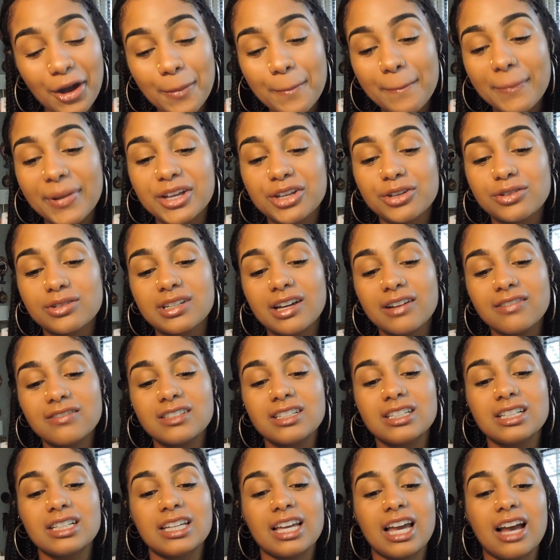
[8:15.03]
But you
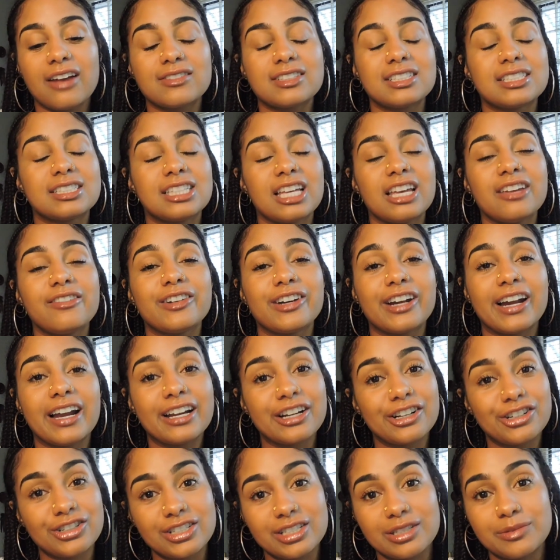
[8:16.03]
definitely have to save your
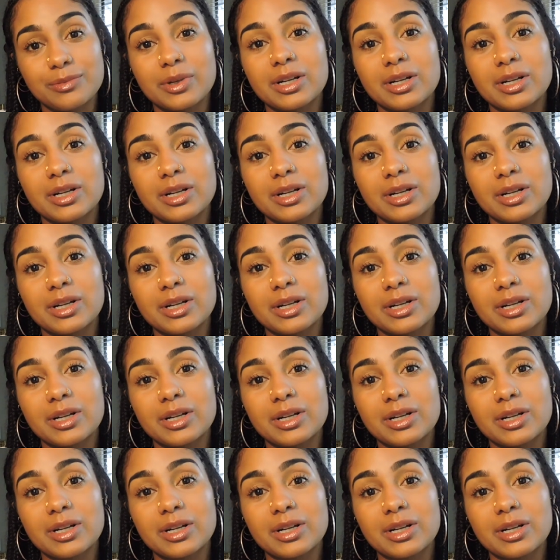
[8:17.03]
energy,